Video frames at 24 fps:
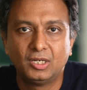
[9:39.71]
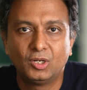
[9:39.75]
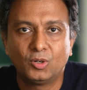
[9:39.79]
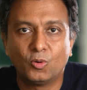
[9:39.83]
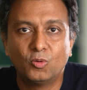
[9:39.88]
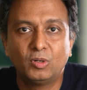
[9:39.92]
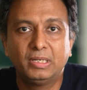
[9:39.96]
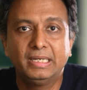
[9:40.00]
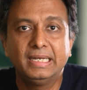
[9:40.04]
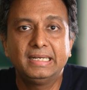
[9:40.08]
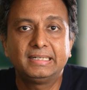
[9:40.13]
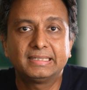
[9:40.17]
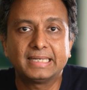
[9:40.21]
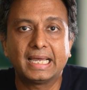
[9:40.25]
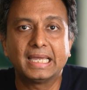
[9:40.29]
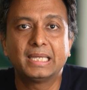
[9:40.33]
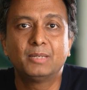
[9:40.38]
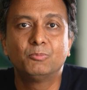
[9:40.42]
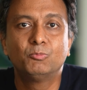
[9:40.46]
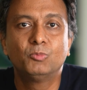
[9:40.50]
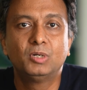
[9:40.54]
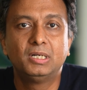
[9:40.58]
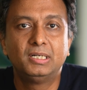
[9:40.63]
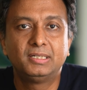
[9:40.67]
Only
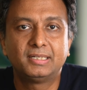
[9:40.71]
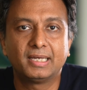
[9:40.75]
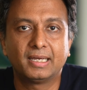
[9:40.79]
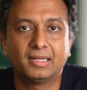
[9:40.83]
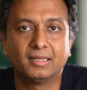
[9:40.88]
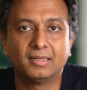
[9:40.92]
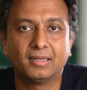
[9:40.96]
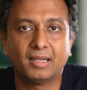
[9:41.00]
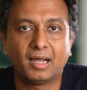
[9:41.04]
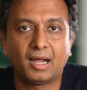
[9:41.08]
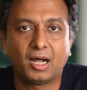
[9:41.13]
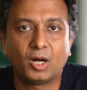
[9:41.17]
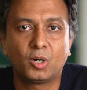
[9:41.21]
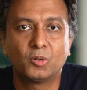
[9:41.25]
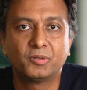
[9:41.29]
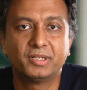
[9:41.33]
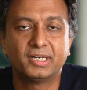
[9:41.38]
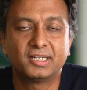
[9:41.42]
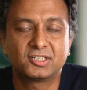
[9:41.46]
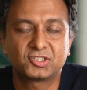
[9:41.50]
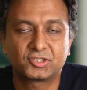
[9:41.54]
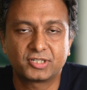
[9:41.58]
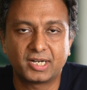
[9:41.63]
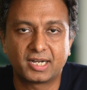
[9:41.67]
time will tell how
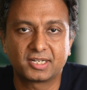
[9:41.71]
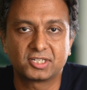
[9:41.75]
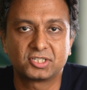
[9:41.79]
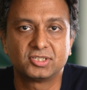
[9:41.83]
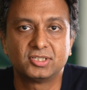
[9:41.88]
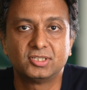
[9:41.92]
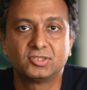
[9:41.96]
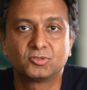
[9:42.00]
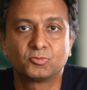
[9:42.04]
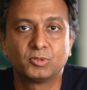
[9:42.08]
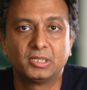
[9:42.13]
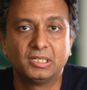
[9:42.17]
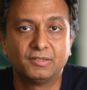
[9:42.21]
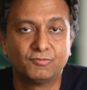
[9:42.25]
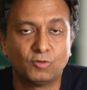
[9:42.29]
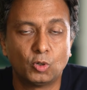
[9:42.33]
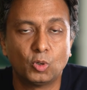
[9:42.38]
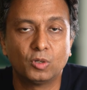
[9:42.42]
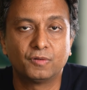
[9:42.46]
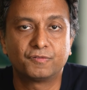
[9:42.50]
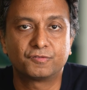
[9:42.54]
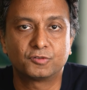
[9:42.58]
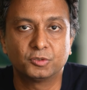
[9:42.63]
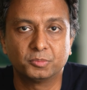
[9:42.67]
their strategies will
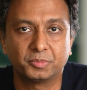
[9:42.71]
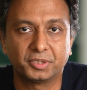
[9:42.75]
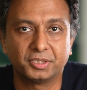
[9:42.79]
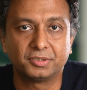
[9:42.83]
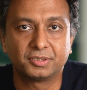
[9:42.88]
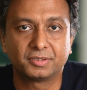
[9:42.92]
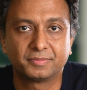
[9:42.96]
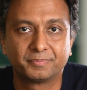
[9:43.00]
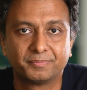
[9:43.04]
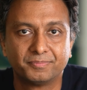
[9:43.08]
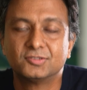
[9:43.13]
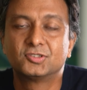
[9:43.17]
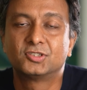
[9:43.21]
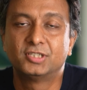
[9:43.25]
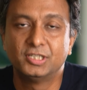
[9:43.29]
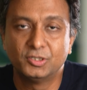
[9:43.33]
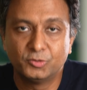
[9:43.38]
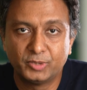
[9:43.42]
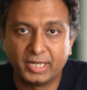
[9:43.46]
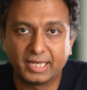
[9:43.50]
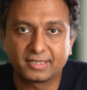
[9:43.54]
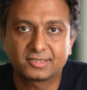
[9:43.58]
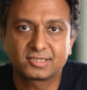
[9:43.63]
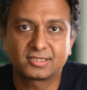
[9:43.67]
evolve from here. See
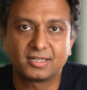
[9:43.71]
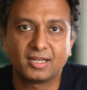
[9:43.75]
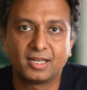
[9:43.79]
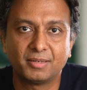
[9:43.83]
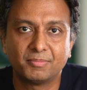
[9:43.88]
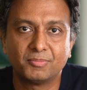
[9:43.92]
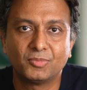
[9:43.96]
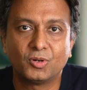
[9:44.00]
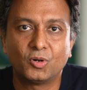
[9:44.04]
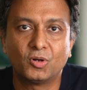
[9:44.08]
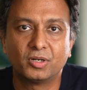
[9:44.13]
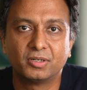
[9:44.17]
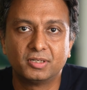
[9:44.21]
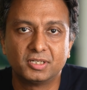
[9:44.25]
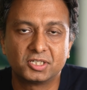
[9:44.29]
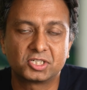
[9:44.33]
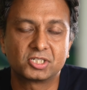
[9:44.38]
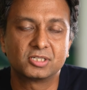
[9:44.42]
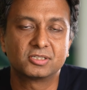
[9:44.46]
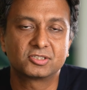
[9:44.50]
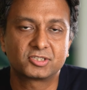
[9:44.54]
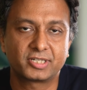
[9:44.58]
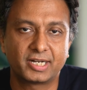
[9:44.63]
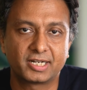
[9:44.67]
you next time on
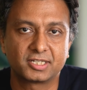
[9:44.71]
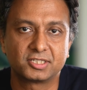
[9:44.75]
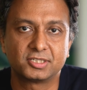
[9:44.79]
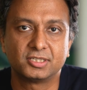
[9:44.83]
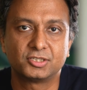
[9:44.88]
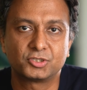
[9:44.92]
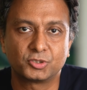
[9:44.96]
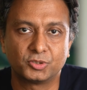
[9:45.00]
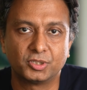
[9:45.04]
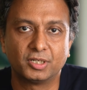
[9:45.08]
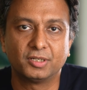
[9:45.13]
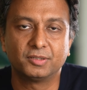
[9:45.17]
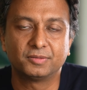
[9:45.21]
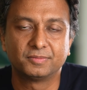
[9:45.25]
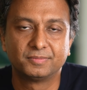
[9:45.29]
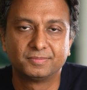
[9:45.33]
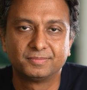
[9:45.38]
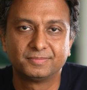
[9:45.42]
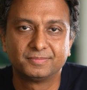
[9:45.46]
Digital Strategy Showdown.